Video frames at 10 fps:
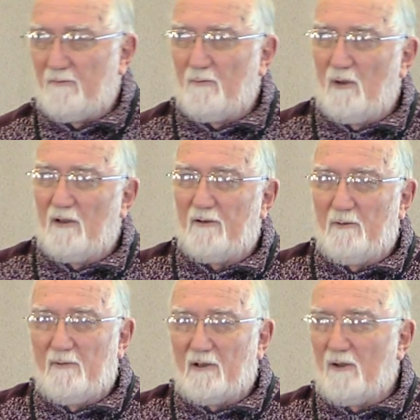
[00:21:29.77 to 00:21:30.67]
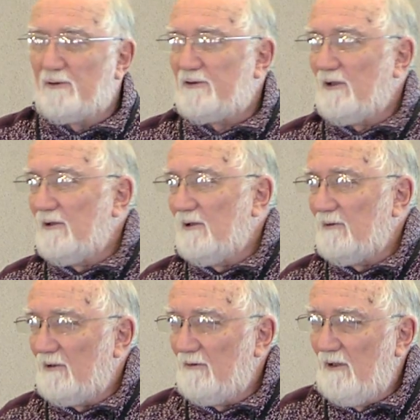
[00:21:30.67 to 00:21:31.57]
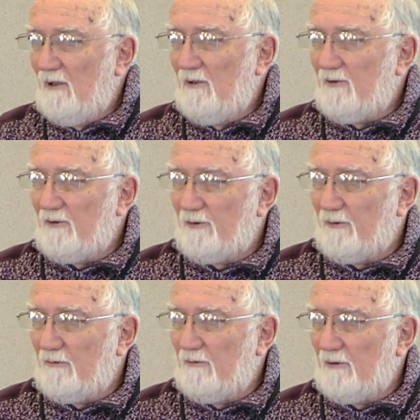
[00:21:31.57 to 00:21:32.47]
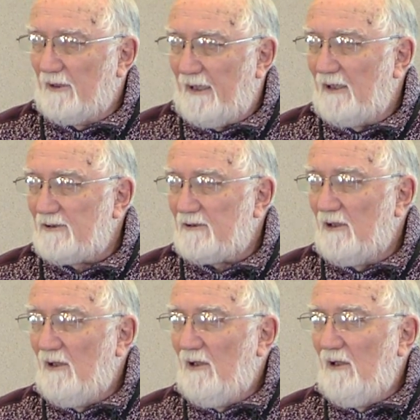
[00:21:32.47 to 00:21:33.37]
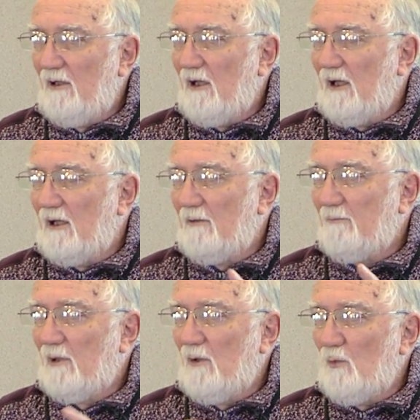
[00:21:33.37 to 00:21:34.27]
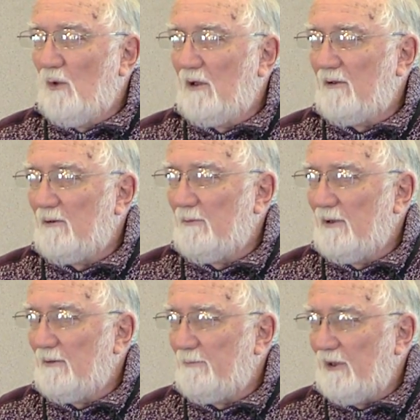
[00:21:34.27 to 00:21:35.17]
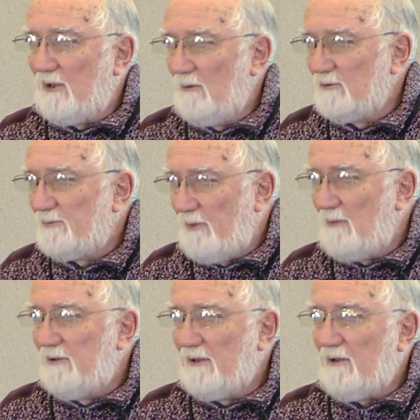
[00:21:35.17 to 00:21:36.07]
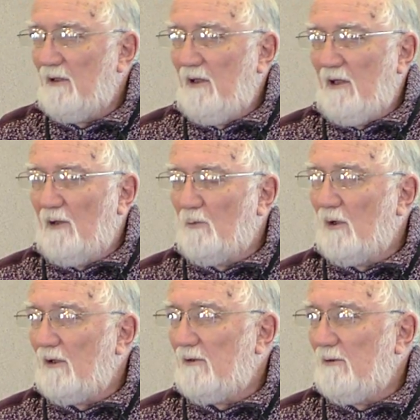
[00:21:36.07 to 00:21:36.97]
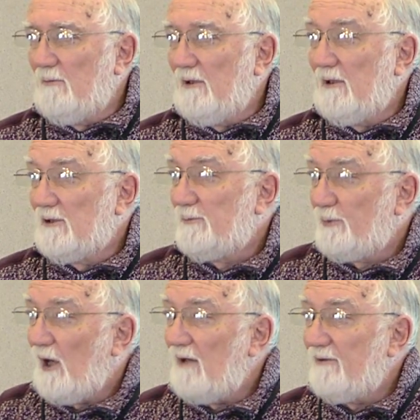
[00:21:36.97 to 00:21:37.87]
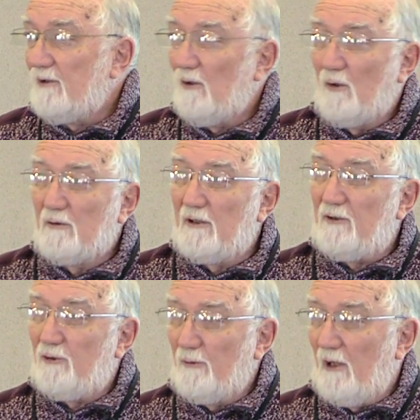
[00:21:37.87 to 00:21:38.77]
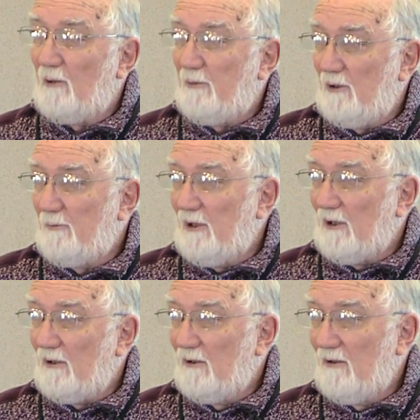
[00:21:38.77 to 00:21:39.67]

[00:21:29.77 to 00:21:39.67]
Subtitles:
One of them that goes to the guest, one of them that becomes public, and one of them that is private only to Airbnb.